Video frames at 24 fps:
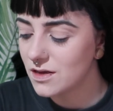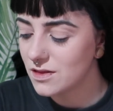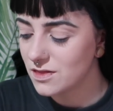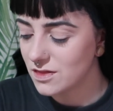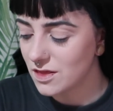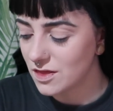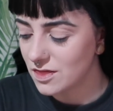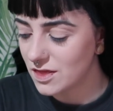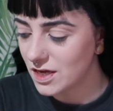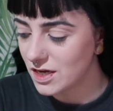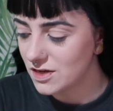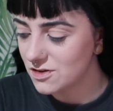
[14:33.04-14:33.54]
the
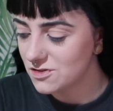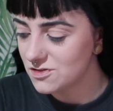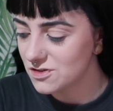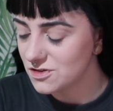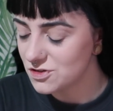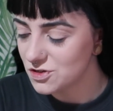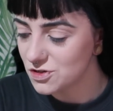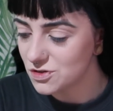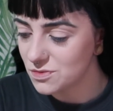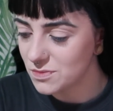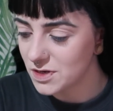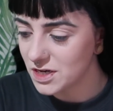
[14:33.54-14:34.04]
things that
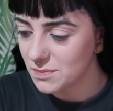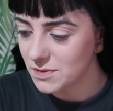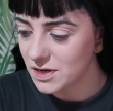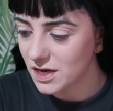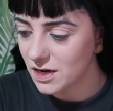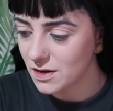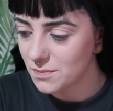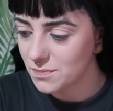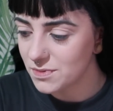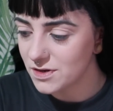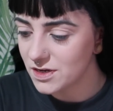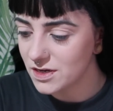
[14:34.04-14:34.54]
do make me
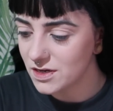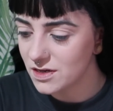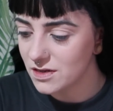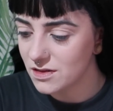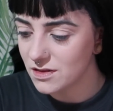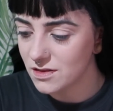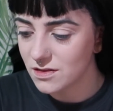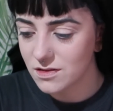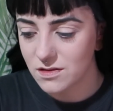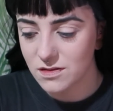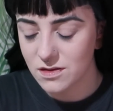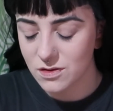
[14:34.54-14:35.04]
happy
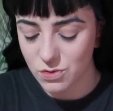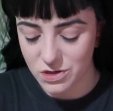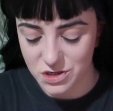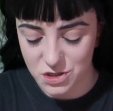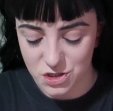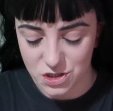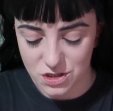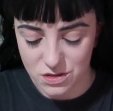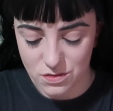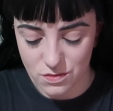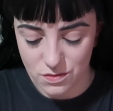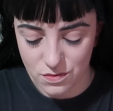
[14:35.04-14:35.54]
and
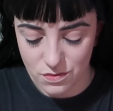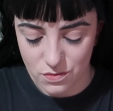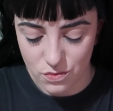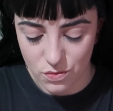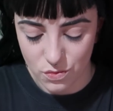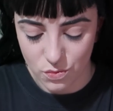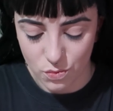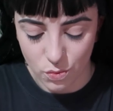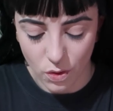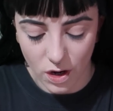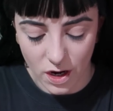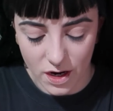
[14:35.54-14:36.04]
question
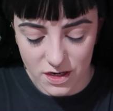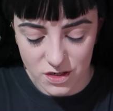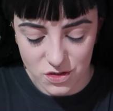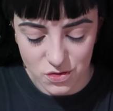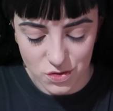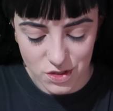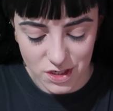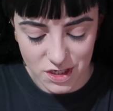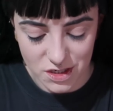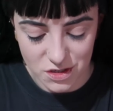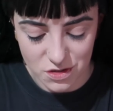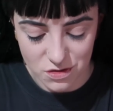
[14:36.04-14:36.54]
why
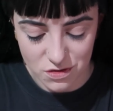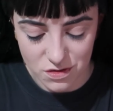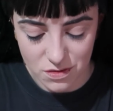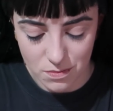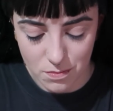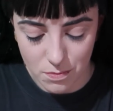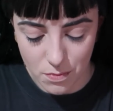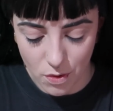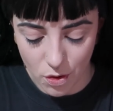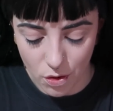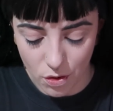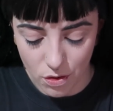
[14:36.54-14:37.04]
don't I do them
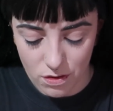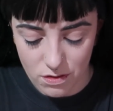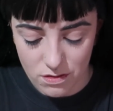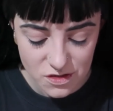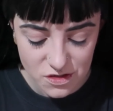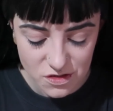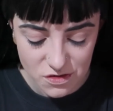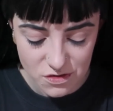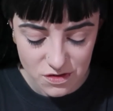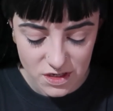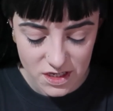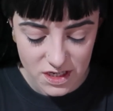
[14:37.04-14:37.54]
more.
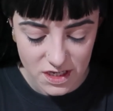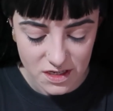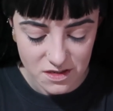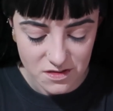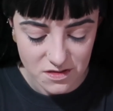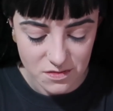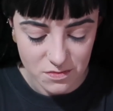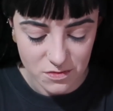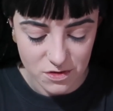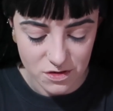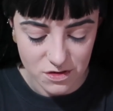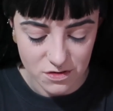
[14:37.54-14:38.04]
So I guess
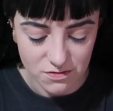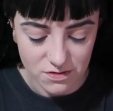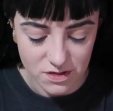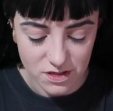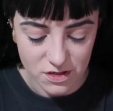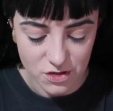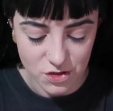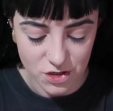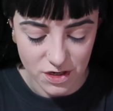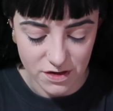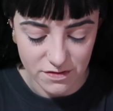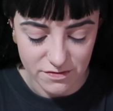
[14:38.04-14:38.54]
I'm gonna really
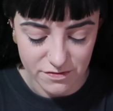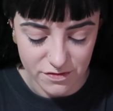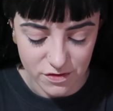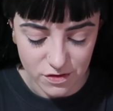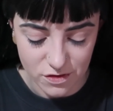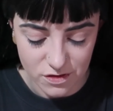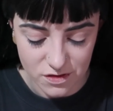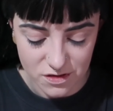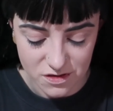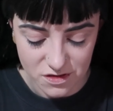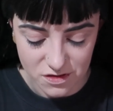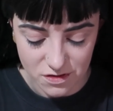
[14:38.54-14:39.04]
try and
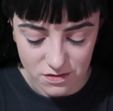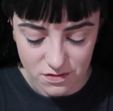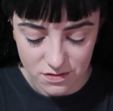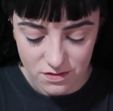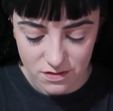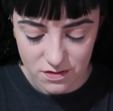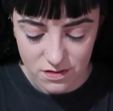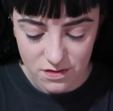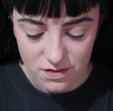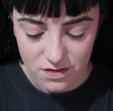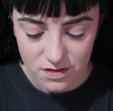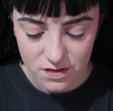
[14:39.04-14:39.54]
focus on
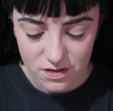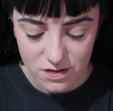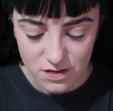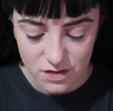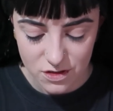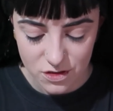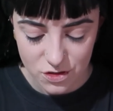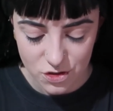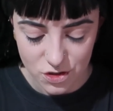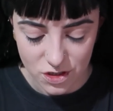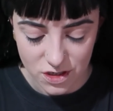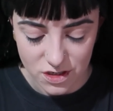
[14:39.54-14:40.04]

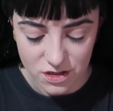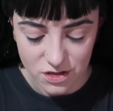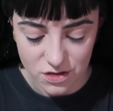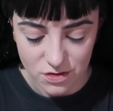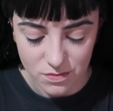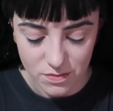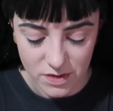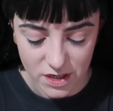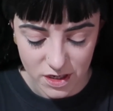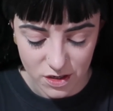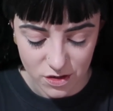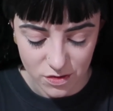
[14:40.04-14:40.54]
trying to do
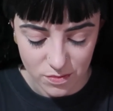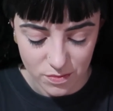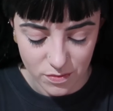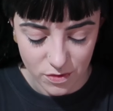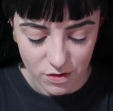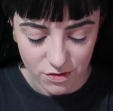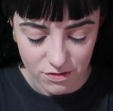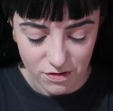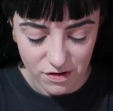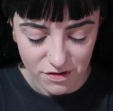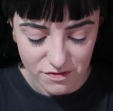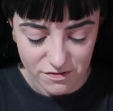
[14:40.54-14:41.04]
makeup
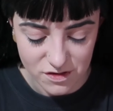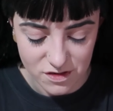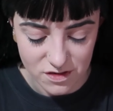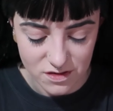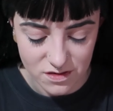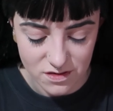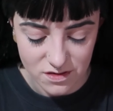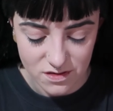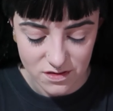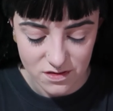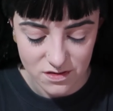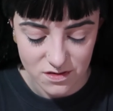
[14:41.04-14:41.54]
more
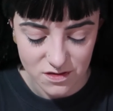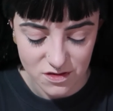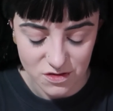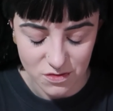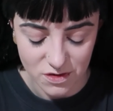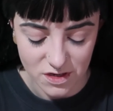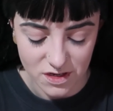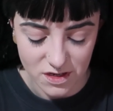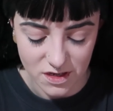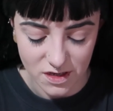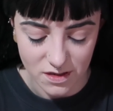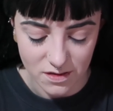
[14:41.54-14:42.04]
often so I
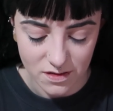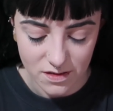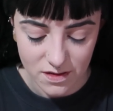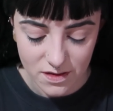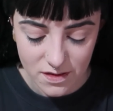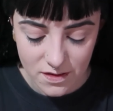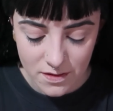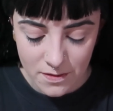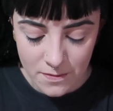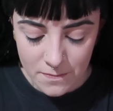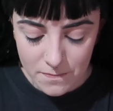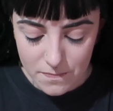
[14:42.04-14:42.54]
can,
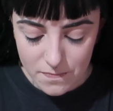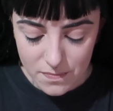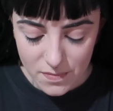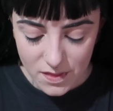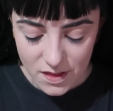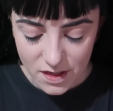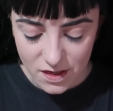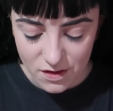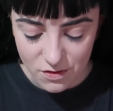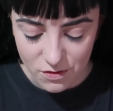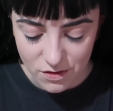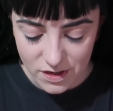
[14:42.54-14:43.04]

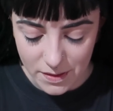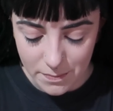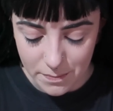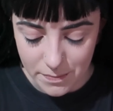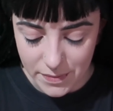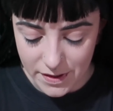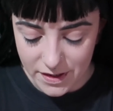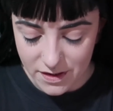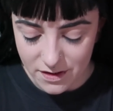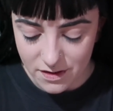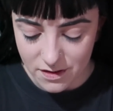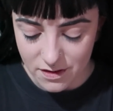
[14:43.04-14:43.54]
you know, get
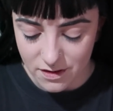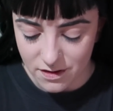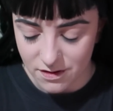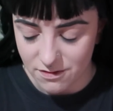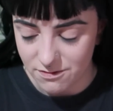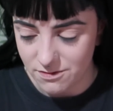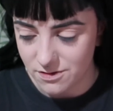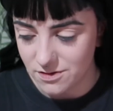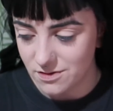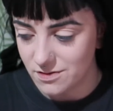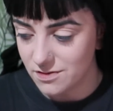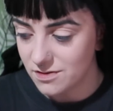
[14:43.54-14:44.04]
better
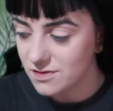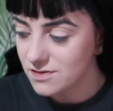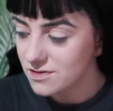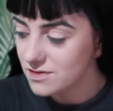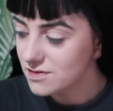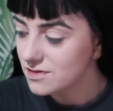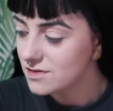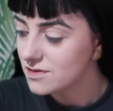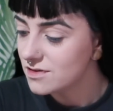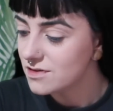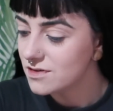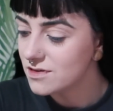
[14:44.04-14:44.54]
and
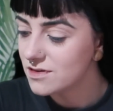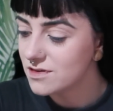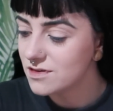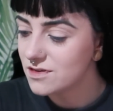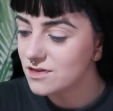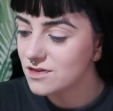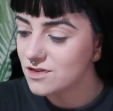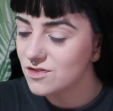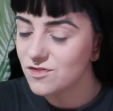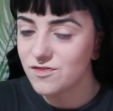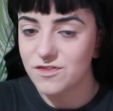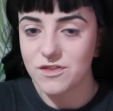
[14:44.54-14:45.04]

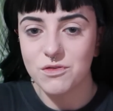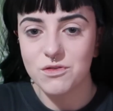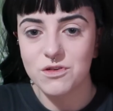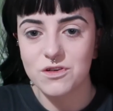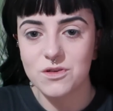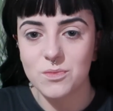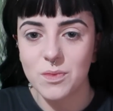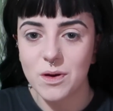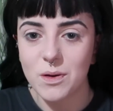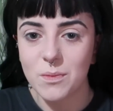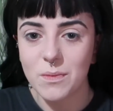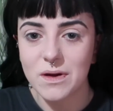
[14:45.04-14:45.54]
feel good
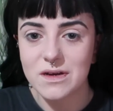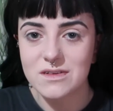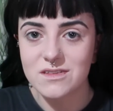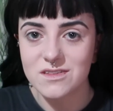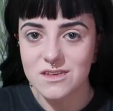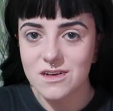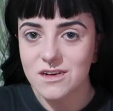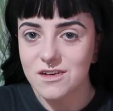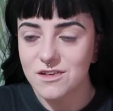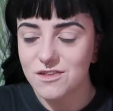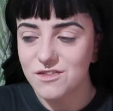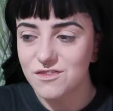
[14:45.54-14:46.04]
about
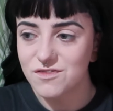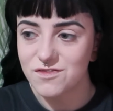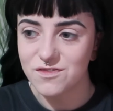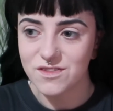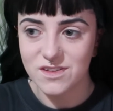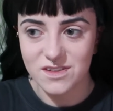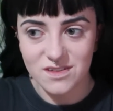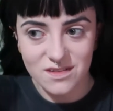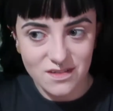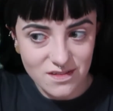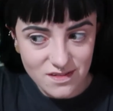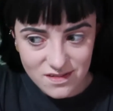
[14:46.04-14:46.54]
myself
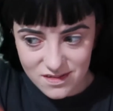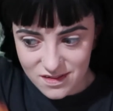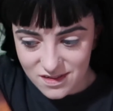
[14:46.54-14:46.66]
and